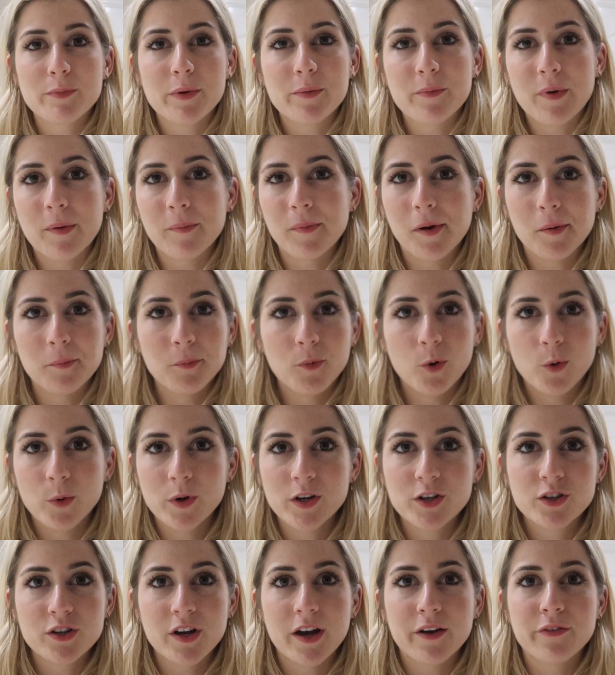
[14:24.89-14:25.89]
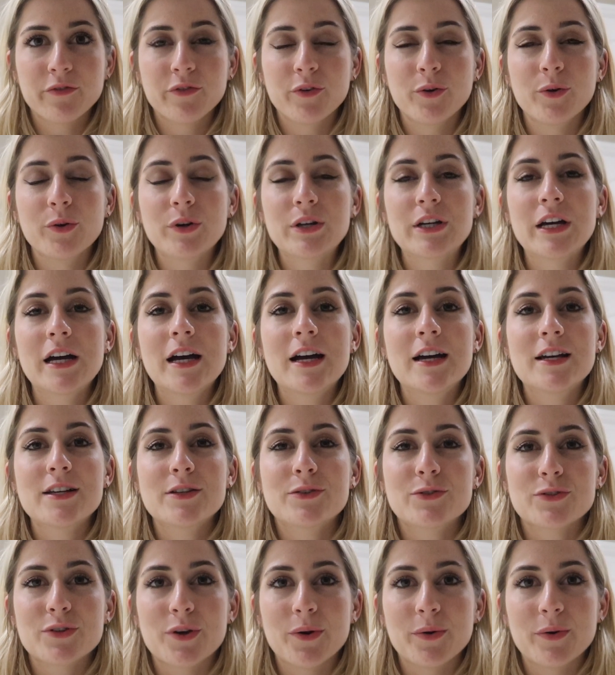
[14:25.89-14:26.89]
Me and my mum always share food,
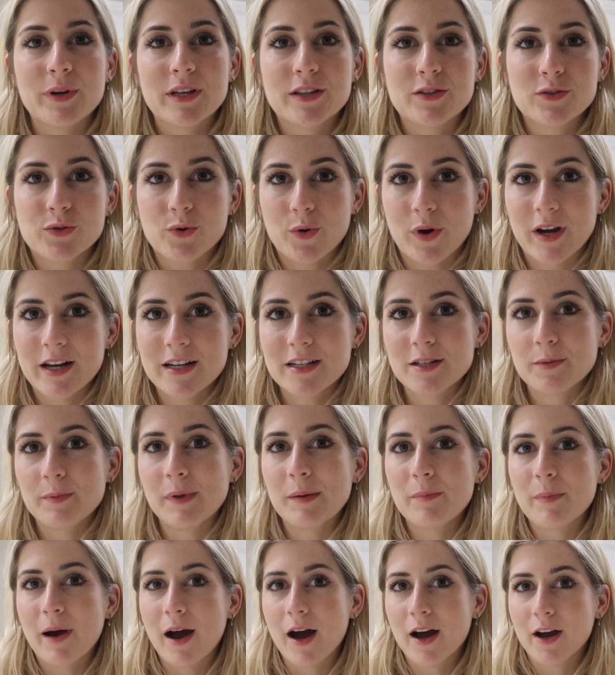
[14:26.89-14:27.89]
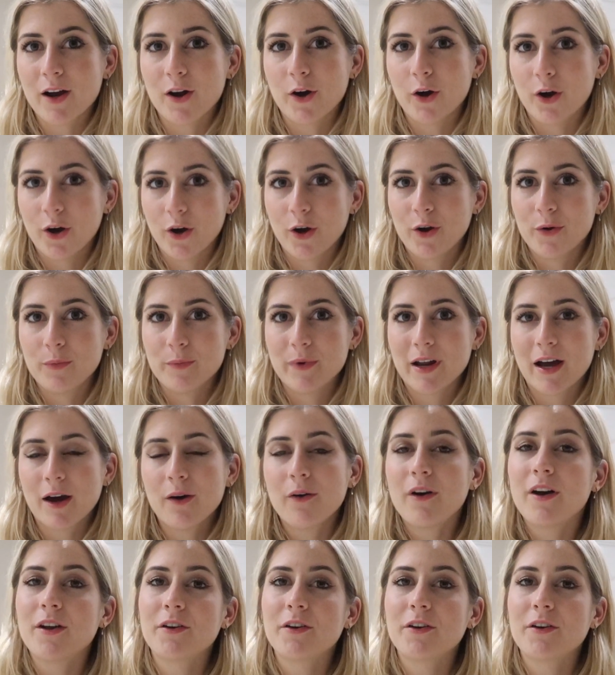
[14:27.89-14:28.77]
so it's great to be back at home now.